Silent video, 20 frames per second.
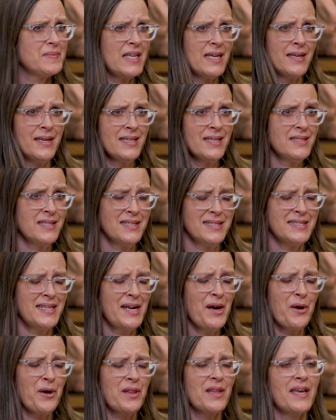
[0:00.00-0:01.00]

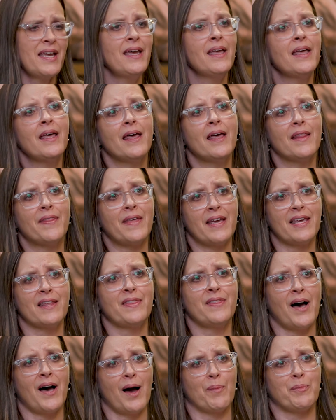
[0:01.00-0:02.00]
necessarily. They
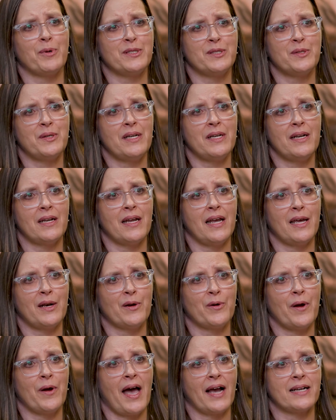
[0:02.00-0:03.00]
get the opportunity to
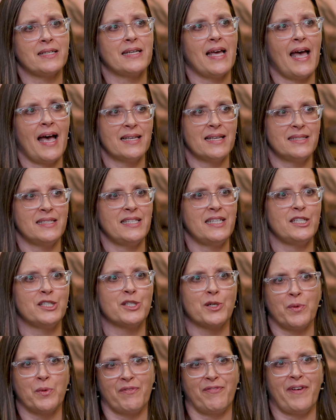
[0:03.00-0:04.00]
interact as
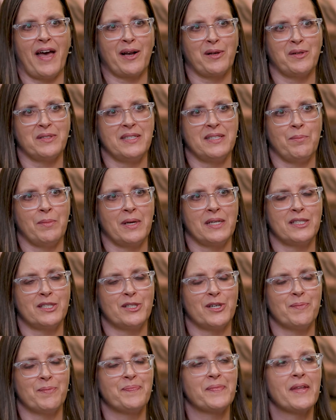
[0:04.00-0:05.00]
teacher with faculty
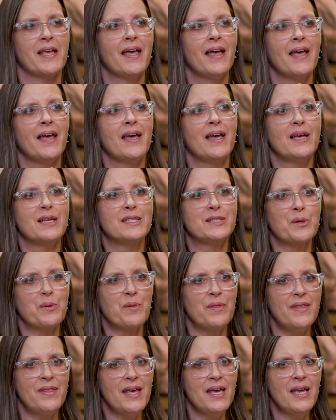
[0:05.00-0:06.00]
mentor. So
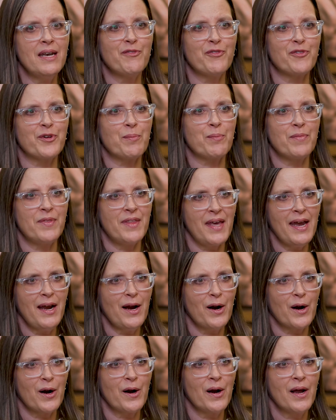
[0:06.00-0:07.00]
then from
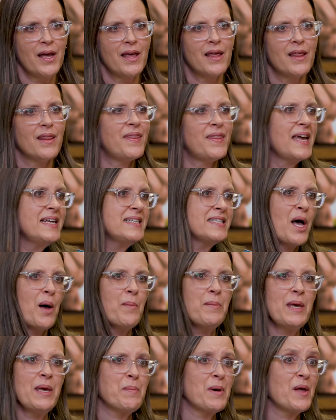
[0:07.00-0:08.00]
there, they tell
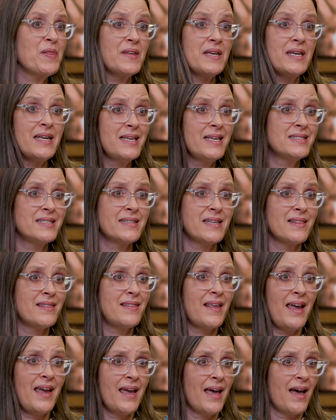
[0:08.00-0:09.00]
me about the needs
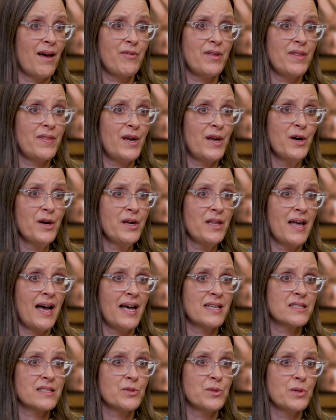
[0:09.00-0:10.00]
that they have in their
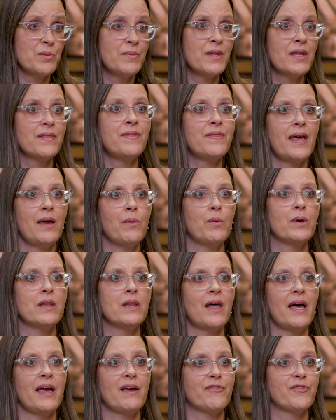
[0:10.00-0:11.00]
classroom that they would
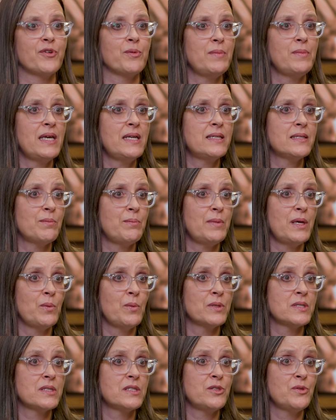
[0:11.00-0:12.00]
like for me to meet
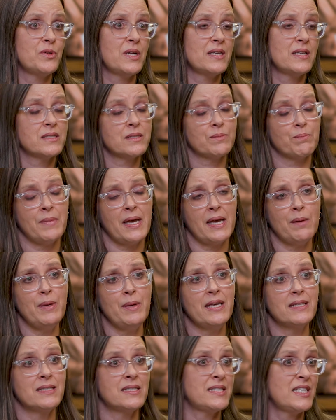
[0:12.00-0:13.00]
with students.
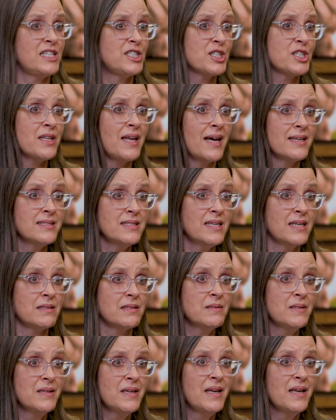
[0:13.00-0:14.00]
Maybe it's teach a lesson.